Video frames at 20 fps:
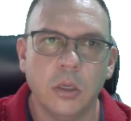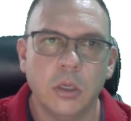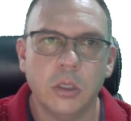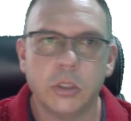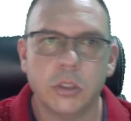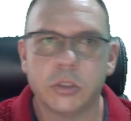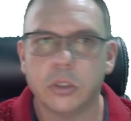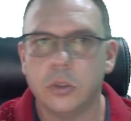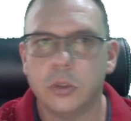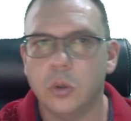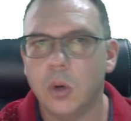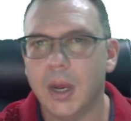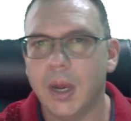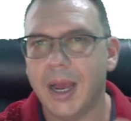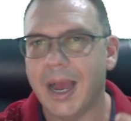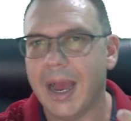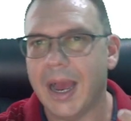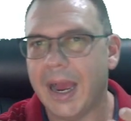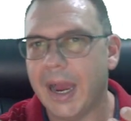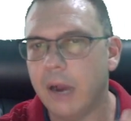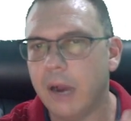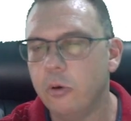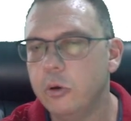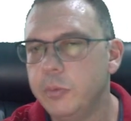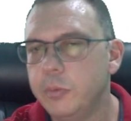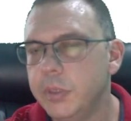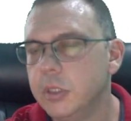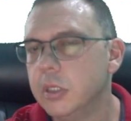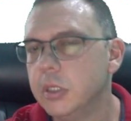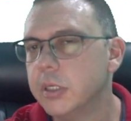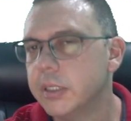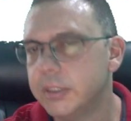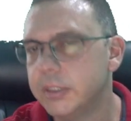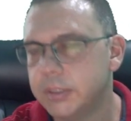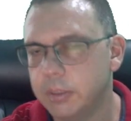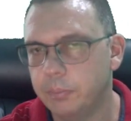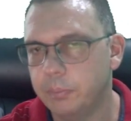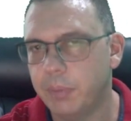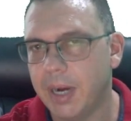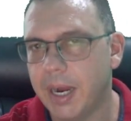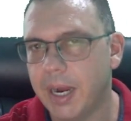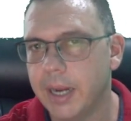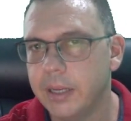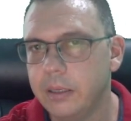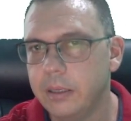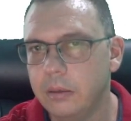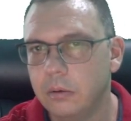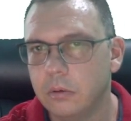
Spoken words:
So I would be looking to buy